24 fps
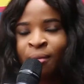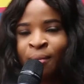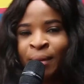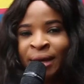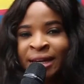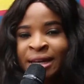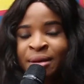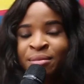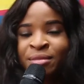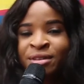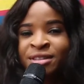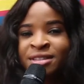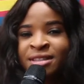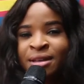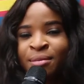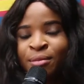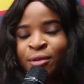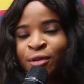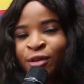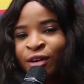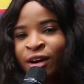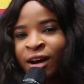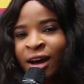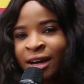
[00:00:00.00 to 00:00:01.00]
My name is
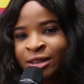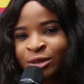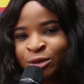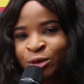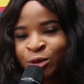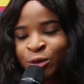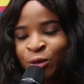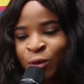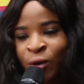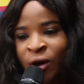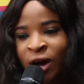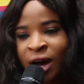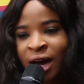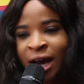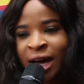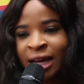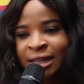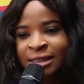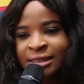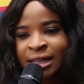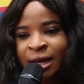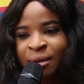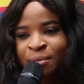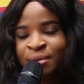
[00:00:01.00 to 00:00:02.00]
Deborah Anugwa
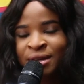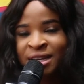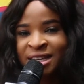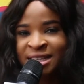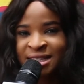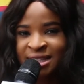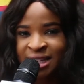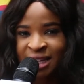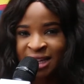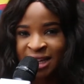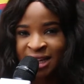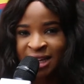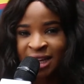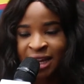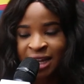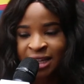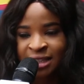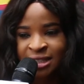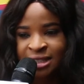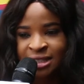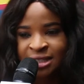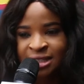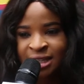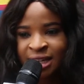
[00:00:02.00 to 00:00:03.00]
and I play
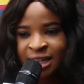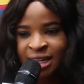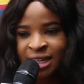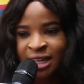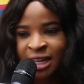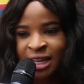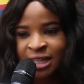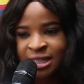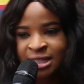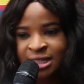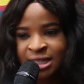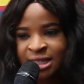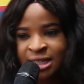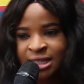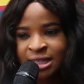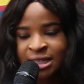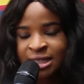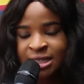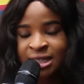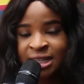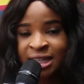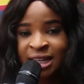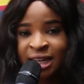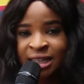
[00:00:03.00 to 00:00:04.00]
Sekinat. Sekinat
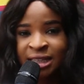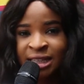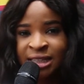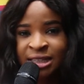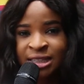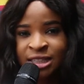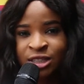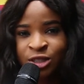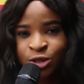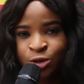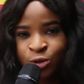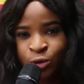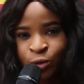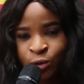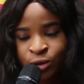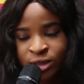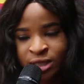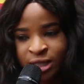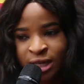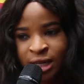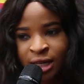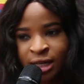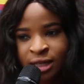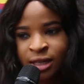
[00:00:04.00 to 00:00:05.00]
is the landlady's
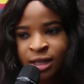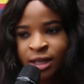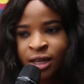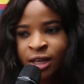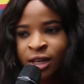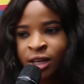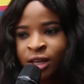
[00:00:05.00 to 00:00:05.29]
daughter.